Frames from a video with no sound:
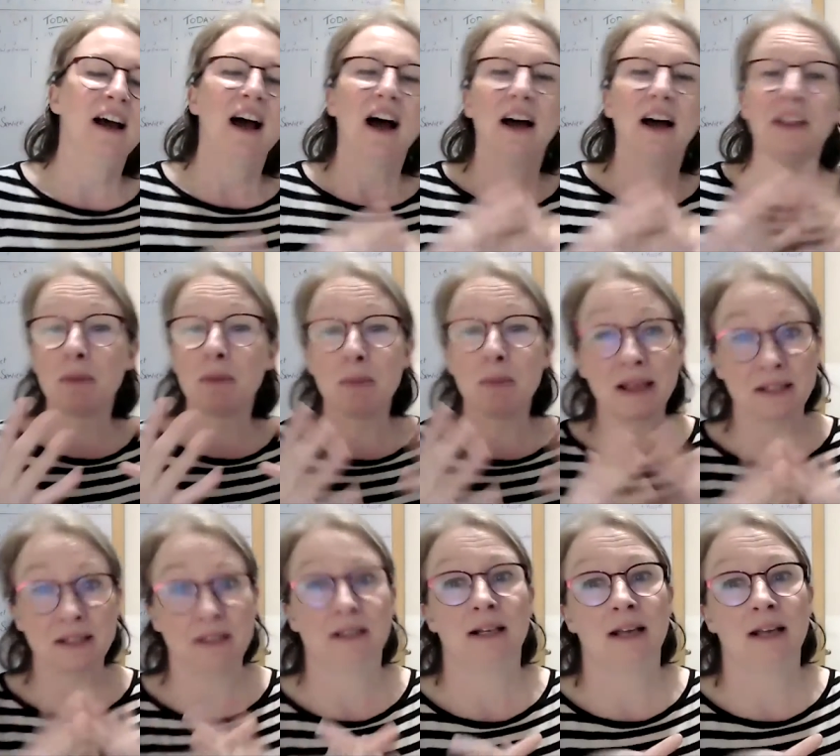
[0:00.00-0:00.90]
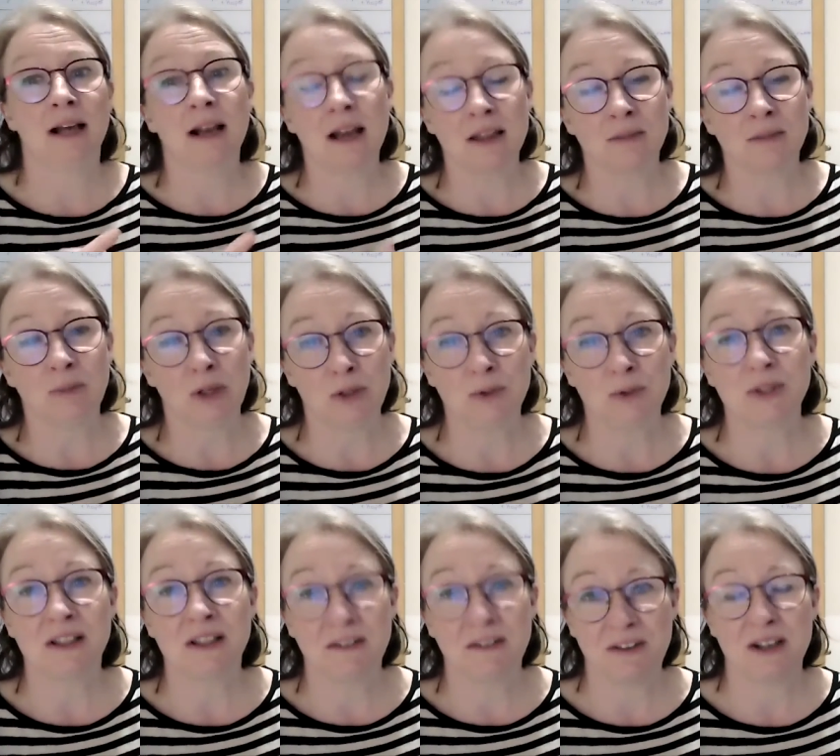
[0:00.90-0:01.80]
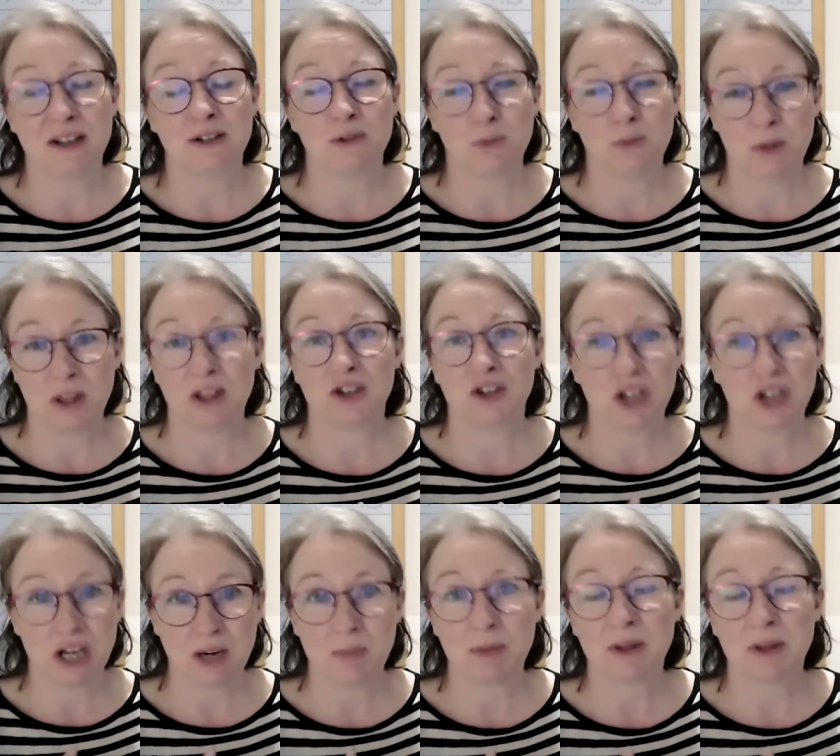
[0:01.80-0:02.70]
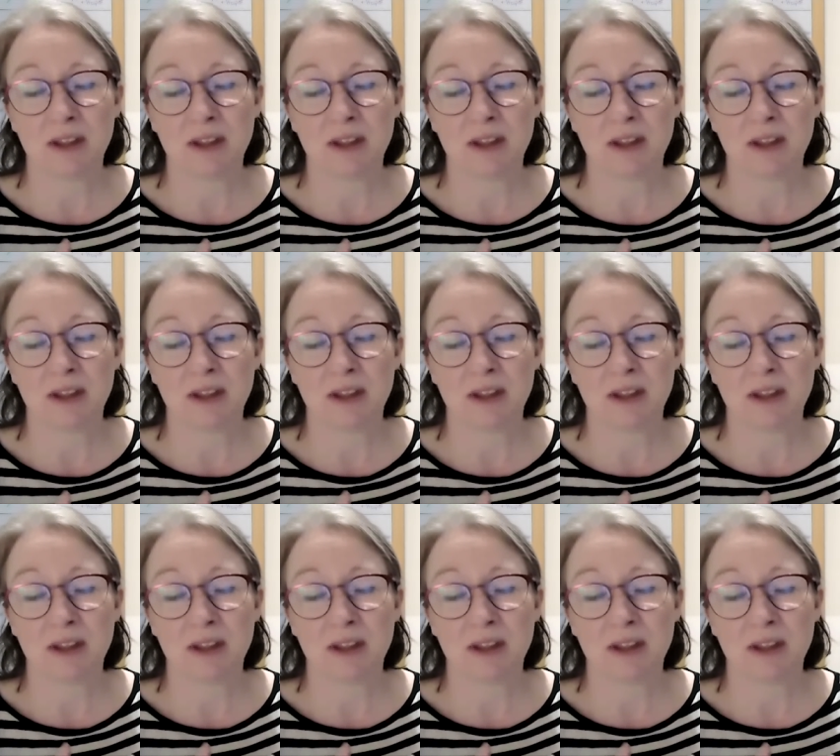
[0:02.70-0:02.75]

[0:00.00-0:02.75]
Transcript: And then basically I let them loose in the fields with the sheep,